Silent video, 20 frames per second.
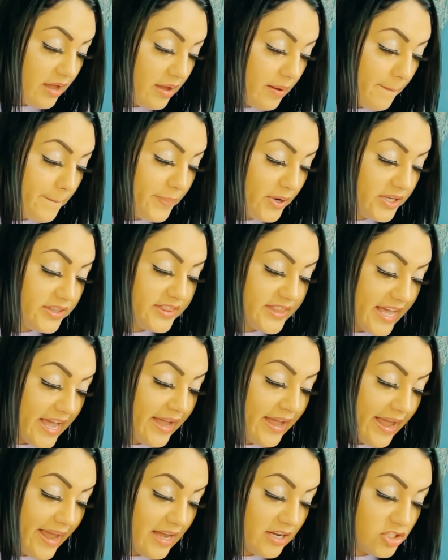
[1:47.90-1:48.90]
but
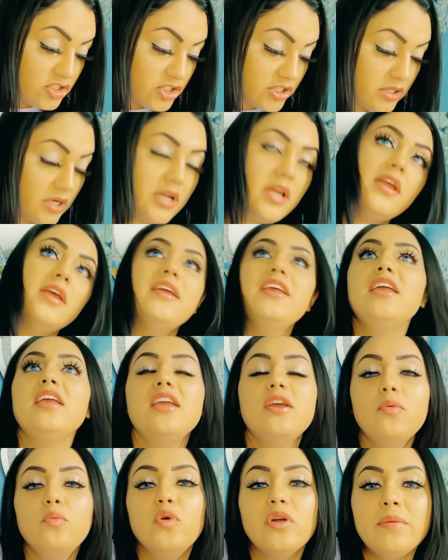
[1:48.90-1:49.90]
that action
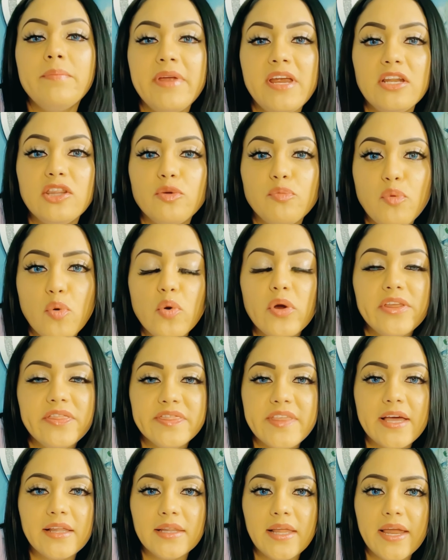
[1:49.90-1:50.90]
it would have made the
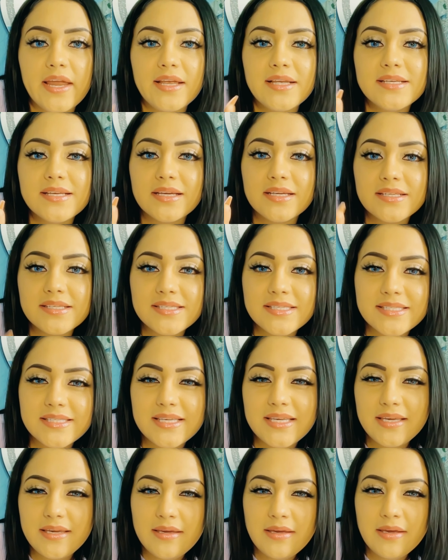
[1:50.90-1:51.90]
point that like
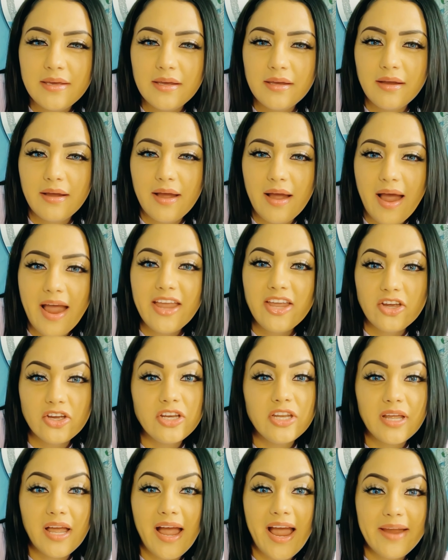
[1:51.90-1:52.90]
see i
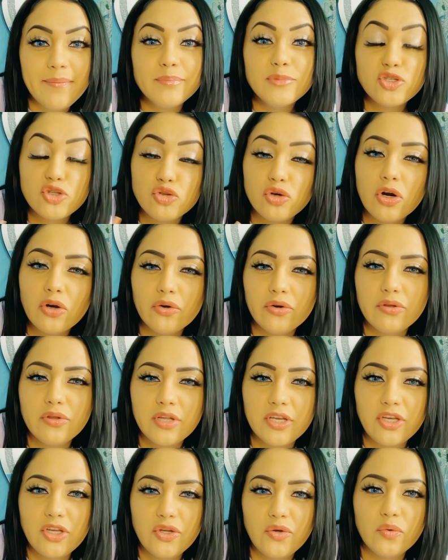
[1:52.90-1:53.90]
could i'm stronger
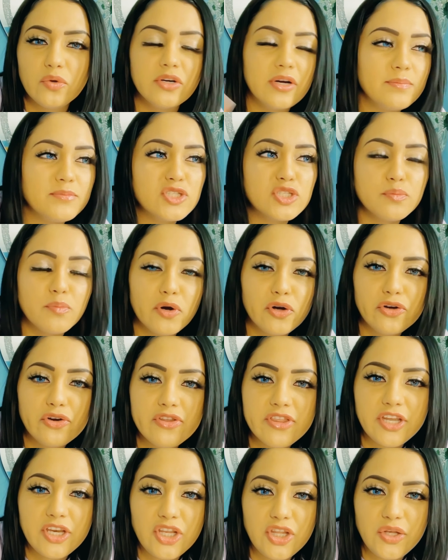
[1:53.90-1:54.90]
than you or i'm smarter
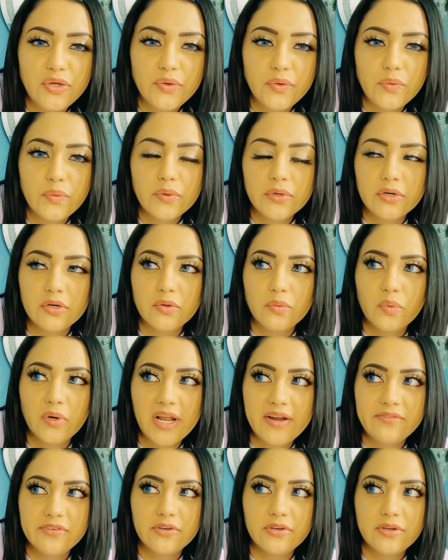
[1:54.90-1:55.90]
than you or
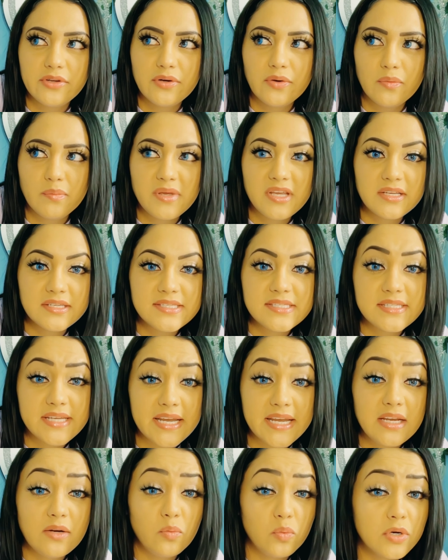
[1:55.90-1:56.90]
whatever you know because
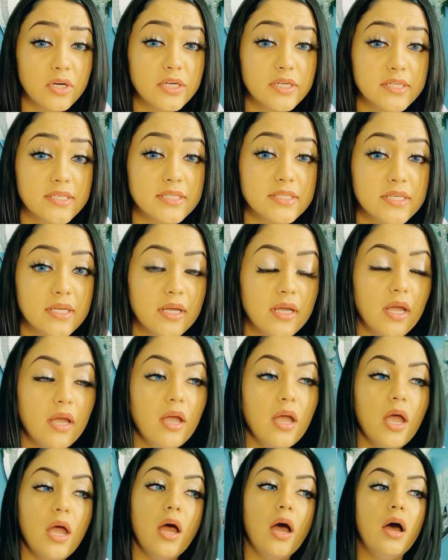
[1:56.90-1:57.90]
dade was
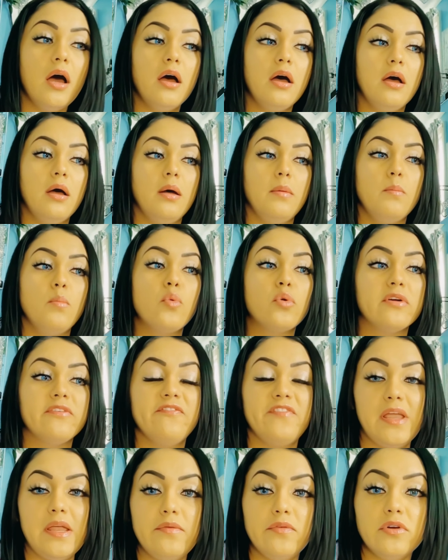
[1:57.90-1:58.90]
uh more
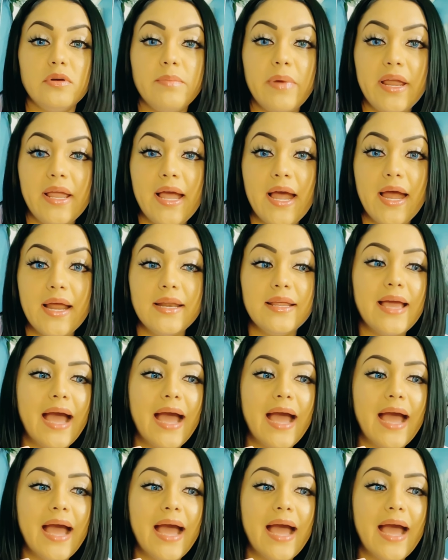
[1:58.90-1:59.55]
favored by god